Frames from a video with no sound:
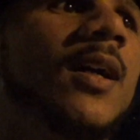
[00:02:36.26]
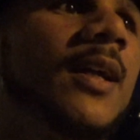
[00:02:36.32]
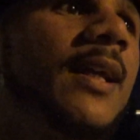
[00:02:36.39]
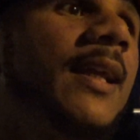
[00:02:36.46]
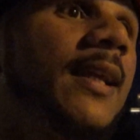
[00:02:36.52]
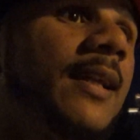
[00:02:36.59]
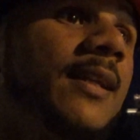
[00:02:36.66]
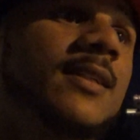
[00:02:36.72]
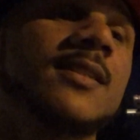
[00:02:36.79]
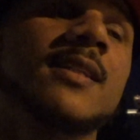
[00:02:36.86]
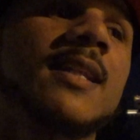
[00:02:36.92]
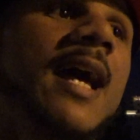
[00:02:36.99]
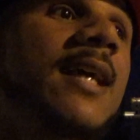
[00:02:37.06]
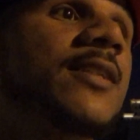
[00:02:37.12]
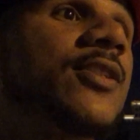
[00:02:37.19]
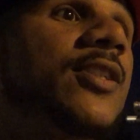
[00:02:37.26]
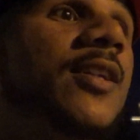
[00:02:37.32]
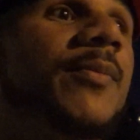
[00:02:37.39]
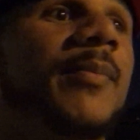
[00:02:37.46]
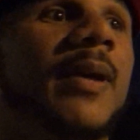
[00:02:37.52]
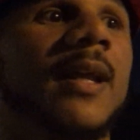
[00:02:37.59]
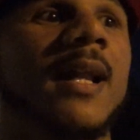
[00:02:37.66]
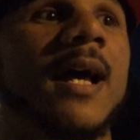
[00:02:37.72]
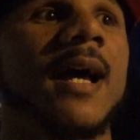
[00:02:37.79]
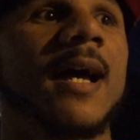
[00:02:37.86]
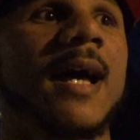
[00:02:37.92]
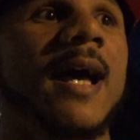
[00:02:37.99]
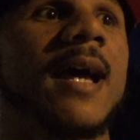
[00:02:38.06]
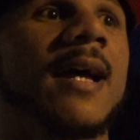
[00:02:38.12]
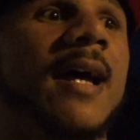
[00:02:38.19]
It's a nice gym, man.
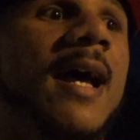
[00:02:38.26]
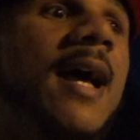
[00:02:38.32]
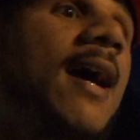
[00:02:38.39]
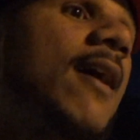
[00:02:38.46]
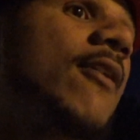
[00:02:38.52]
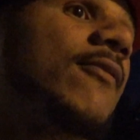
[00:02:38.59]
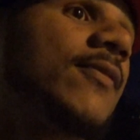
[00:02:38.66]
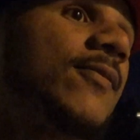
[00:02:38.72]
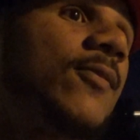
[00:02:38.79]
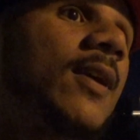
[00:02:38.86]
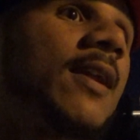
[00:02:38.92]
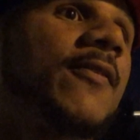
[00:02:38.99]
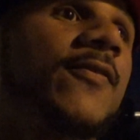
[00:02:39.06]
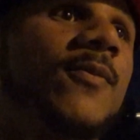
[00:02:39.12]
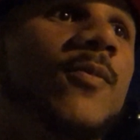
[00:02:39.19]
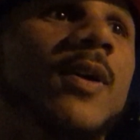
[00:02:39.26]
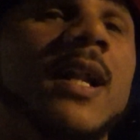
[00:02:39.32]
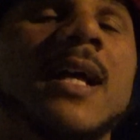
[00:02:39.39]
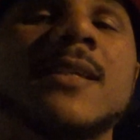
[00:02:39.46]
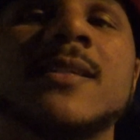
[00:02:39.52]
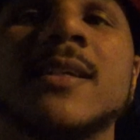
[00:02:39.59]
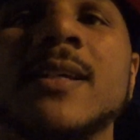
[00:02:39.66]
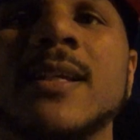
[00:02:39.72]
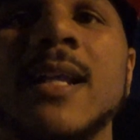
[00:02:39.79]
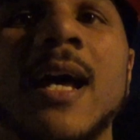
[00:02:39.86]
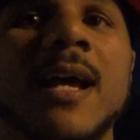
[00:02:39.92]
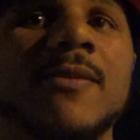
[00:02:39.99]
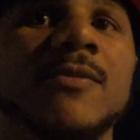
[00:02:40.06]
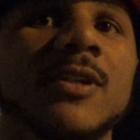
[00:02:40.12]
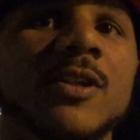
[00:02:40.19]
From what I've seen,
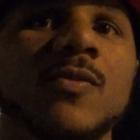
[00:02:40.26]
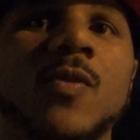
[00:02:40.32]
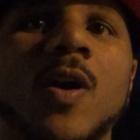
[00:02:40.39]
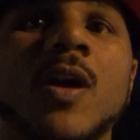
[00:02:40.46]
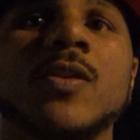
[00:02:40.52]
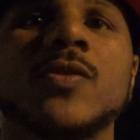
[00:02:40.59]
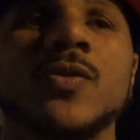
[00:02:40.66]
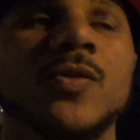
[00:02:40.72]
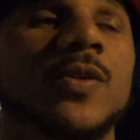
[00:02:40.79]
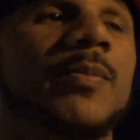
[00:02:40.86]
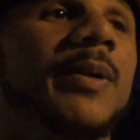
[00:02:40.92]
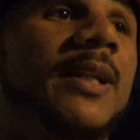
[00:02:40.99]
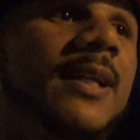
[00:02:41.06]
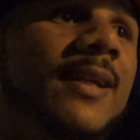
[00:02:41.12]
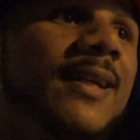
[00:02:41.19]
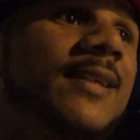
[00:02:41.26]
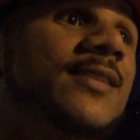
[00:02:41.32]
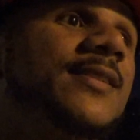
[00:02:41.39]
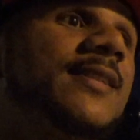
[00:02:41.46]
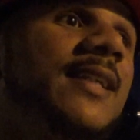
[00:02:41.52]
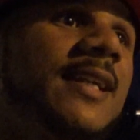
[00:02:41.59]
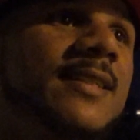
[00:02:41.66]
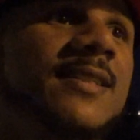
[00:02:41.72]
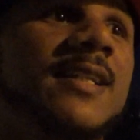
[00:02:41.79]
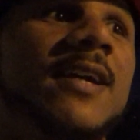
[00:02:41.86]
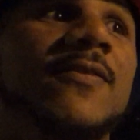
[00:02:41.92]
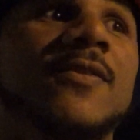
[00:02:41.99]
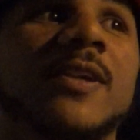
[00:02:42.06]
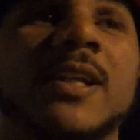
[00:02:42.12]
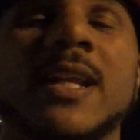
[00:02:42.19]
I ain't really walked through it, but it's
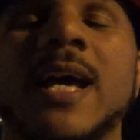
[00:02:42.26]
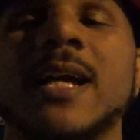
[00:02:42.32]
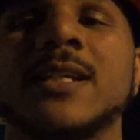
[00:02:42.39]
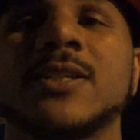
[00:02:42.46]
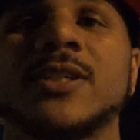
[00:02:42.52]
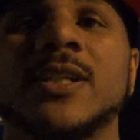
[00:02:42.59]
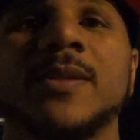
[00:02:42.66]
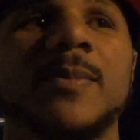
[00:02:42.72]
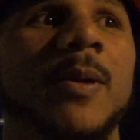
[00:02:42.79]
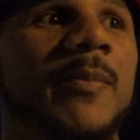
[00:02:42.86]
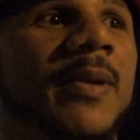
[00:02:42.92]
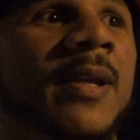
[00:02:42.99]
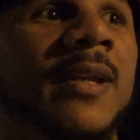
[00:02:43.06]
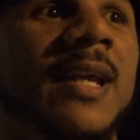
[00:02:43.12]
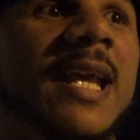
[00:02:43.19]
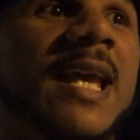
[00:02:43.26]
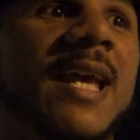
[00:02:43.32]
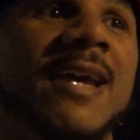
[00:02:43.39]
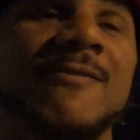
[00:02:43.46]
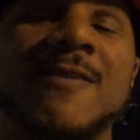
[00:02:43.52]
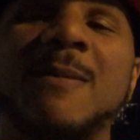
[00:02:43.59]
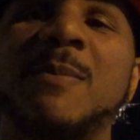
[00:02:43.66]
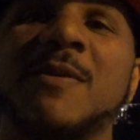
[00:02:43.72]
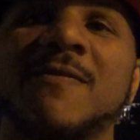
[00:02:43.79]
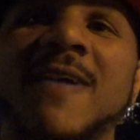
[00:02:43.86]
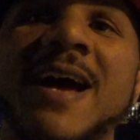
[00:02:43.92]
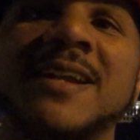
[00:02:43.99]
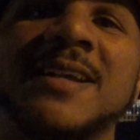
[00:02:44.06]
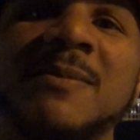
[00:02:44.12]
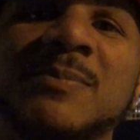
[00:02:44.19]
definitely a nice gym. I mean, if I'm
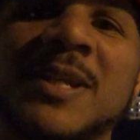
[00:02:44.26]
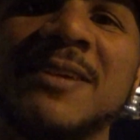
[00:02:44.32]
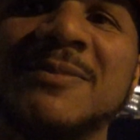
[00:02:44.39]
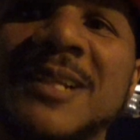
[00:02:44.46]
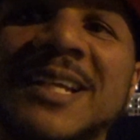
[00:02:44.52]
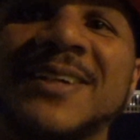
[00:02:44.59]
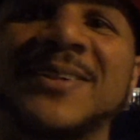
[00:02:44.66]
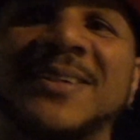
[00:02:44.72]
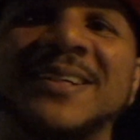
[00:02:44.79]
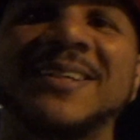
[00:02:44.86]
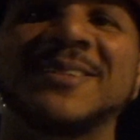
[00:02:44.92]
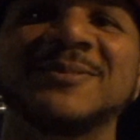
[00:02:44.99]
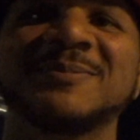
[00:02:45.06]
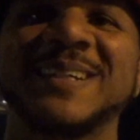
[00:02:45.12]
invited, I'm definitely gonna come.